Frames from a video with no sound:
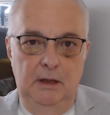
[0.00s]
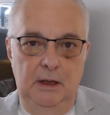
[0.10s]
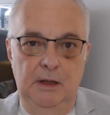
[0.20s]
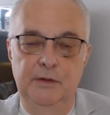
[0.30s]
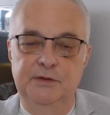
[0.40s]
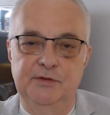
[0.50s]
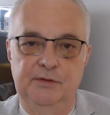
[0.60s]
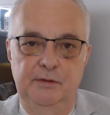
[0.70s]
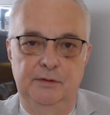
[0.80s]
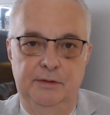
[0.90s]
in the
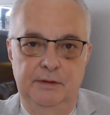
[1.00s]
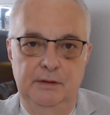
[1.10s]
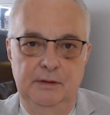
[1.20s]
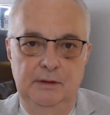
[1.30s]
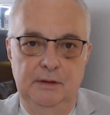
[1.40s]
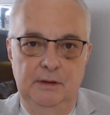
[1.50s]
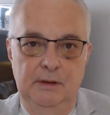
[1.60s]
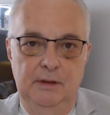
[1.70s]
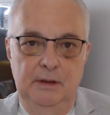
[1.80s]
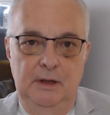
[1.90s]
truth
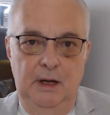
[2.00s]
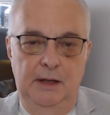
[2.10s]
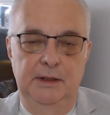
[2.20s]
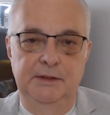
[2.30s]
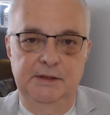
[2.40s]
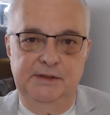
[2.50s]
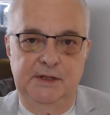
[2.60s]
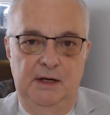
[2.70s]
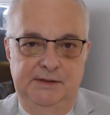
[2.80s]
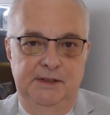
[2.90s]
and in
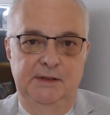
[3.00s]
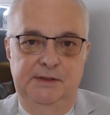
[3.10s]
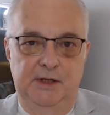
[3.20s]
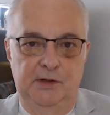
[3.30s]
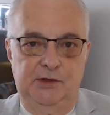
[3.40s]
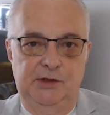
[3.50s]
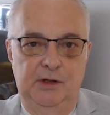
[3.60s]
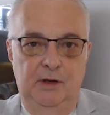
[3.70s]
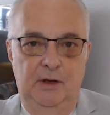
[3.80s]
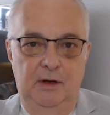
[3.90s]
discussing such
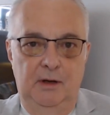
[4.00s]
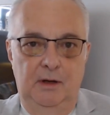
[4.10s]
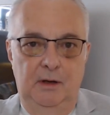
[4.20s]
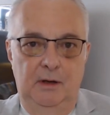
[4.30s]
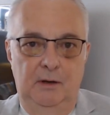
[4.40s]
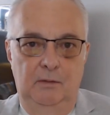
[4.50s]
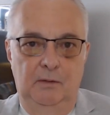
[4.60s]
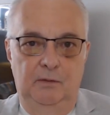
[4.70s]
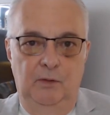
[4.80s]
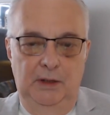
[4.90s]

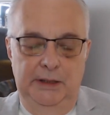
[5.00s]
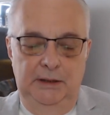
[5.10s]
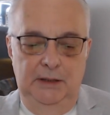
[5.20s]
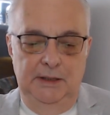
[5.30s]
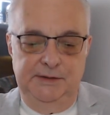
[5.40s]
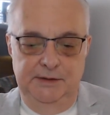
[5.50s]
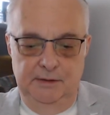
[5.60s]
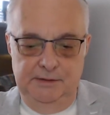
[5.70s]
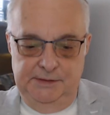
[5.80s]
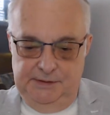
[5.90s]
with willing
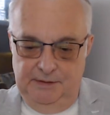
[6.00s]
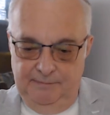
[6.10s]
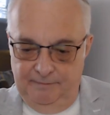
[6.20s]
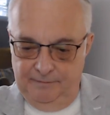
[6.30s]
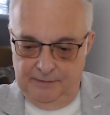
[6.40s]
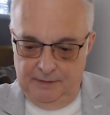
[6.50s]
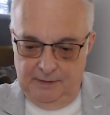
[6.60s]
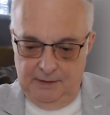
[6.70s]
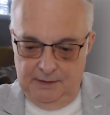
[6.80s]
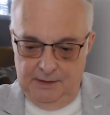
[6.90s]
listeners.
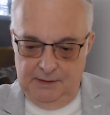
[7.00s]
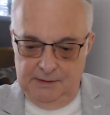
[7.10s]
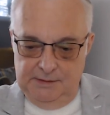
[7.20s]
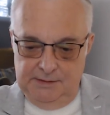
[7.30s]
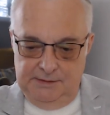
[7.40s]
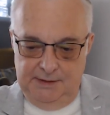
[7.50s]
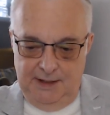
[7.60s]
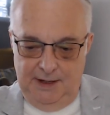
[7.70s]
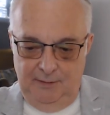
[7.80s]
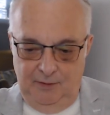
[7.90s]

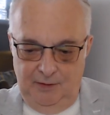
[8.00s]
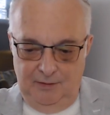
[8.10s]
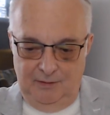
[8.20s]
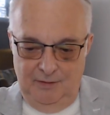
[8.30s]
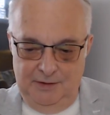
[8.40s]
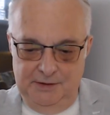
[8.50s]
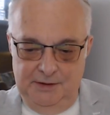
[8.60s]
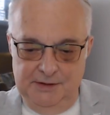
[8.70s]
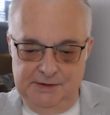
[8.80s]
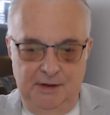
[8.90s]
Today we are going to
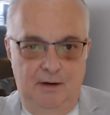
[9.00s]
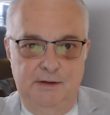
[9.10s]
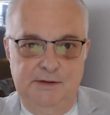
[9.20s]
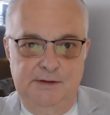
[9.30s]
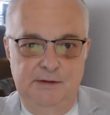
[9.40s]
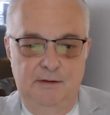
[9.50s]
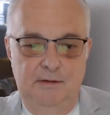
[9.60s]
discuss